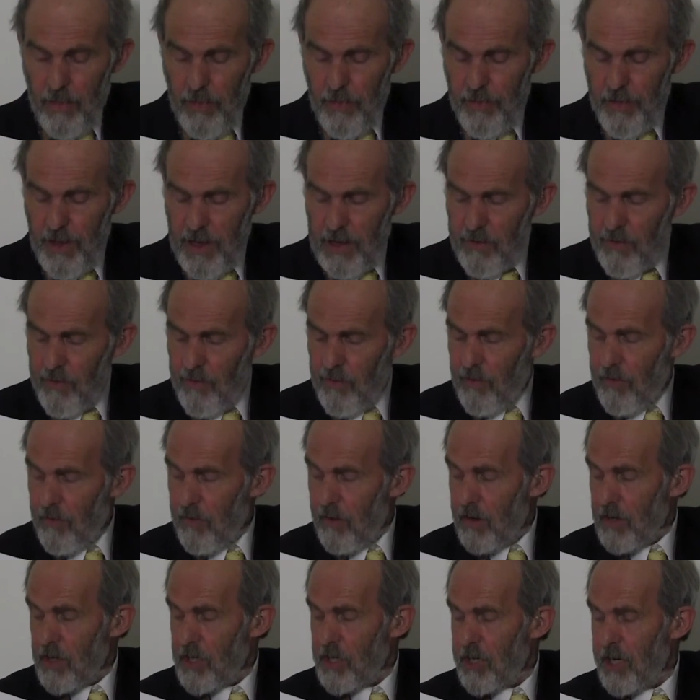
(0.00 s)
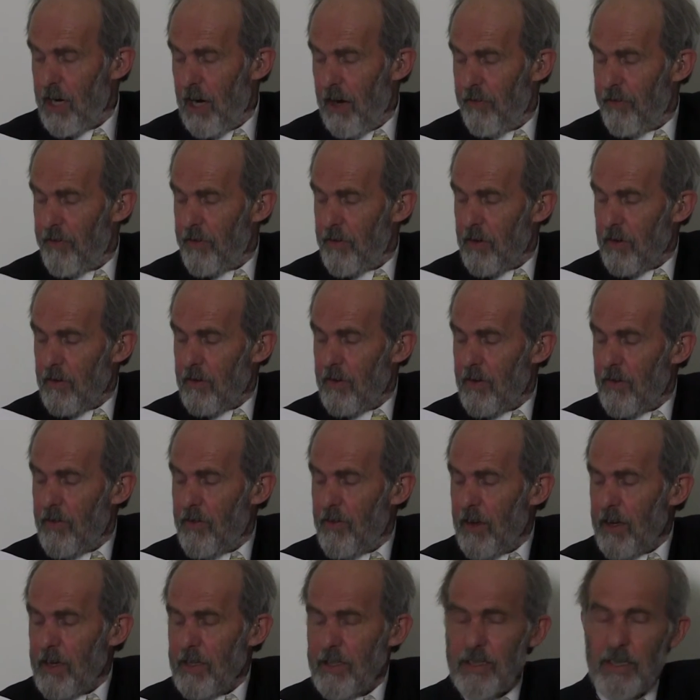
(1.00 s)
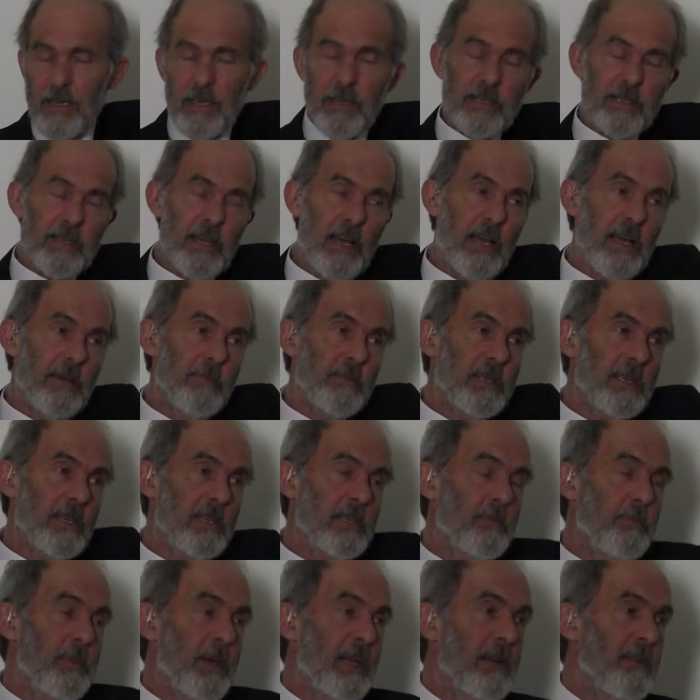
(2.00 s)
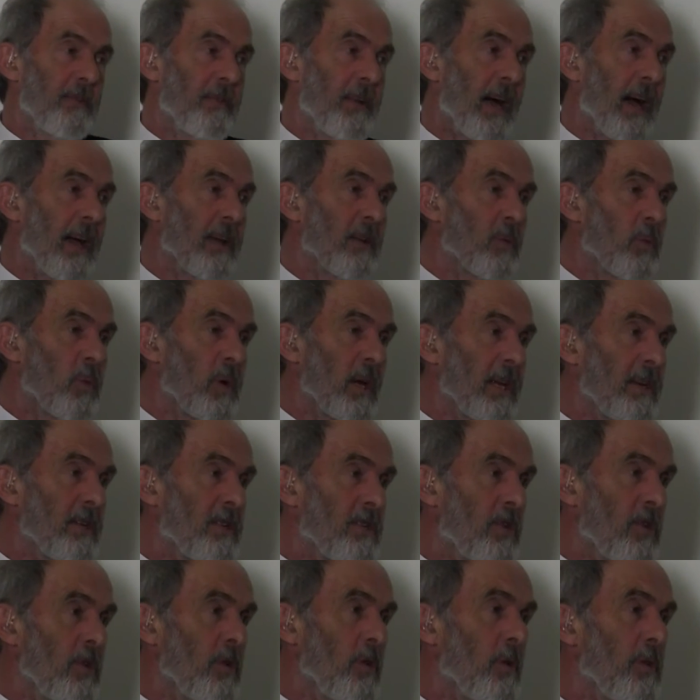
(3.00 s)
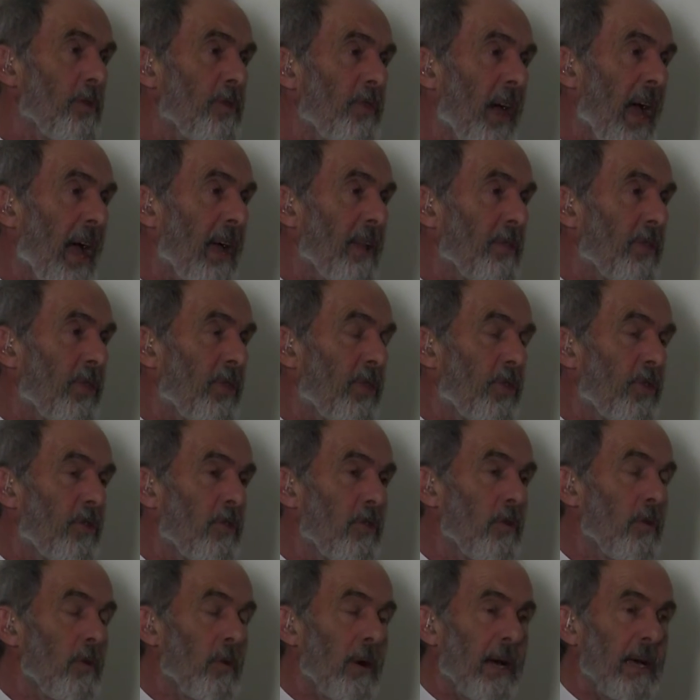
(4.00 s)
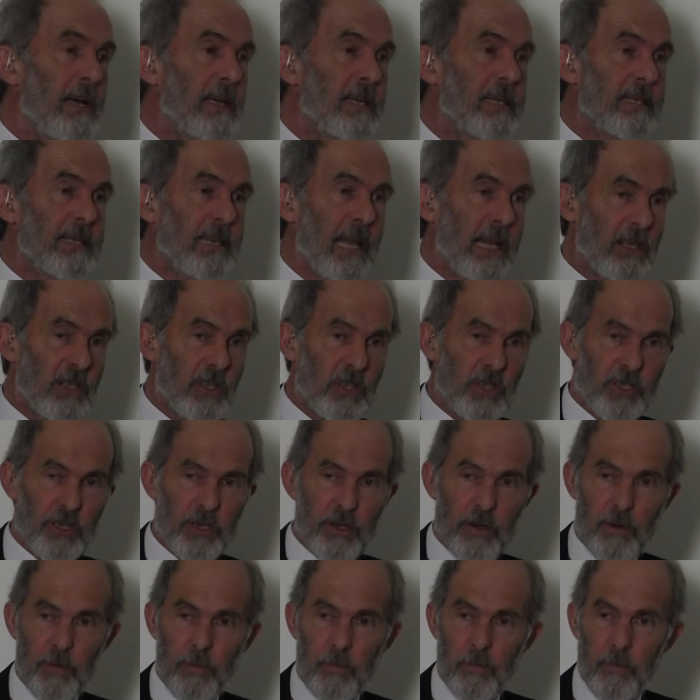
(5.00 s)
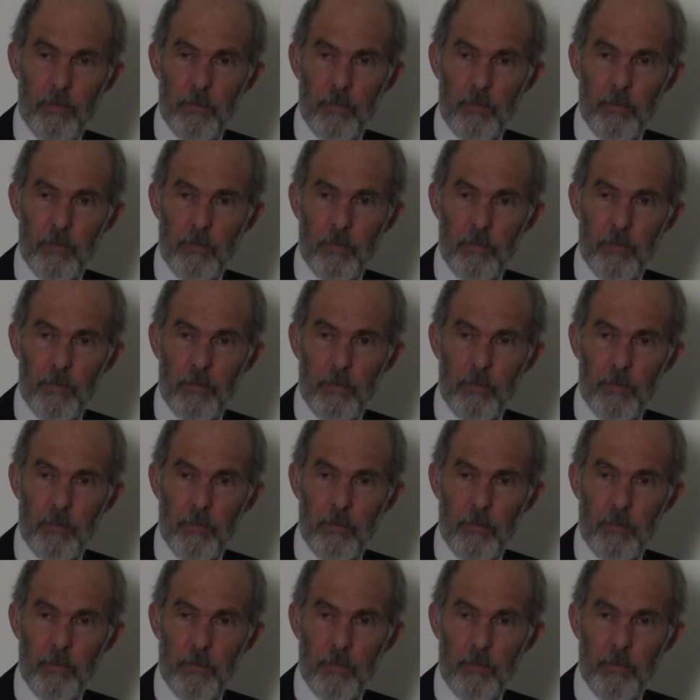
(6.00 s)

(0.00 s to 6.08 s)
This shift to 16 times the speed of light, we do that through ascension.